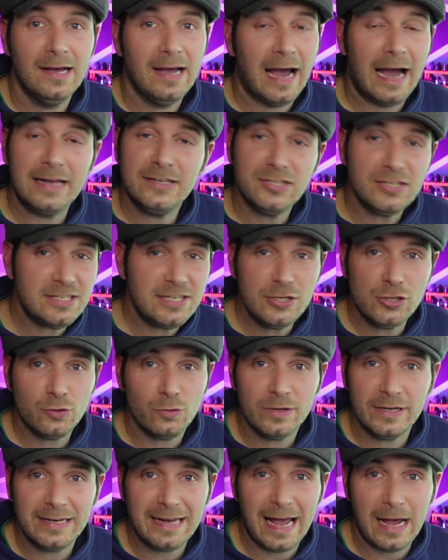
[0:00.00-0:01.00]
and just
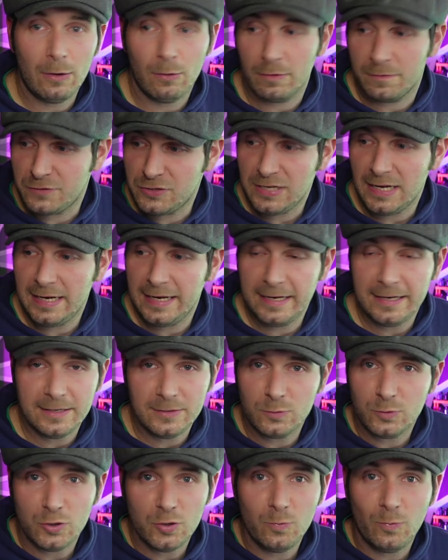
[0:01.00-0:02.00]
enjoy an hour of chilling
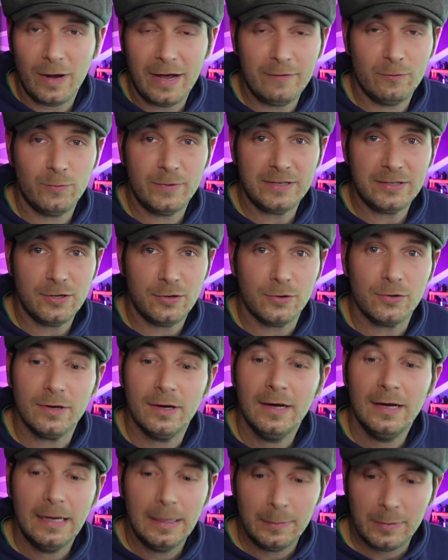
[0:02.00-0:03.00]
and doing whatever we do,
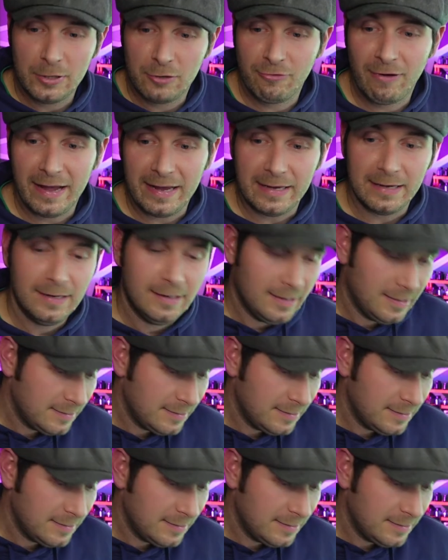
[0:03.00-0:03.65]
be great.